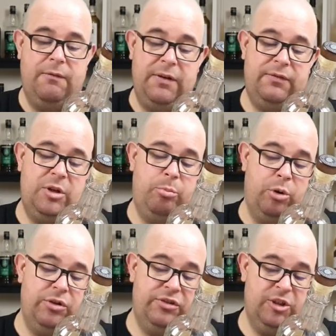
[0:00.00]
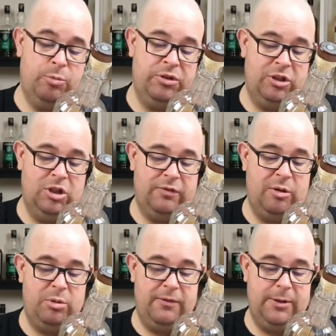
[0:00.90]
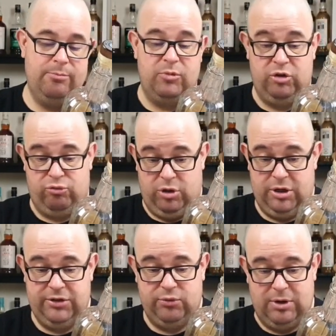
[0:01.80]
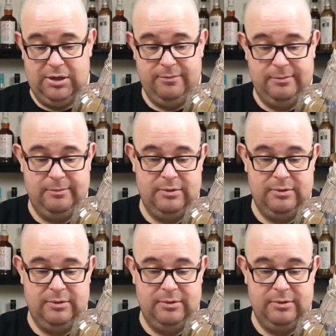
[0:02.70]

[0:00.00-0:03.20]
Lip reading: 50.6% of ABV, the strongest one,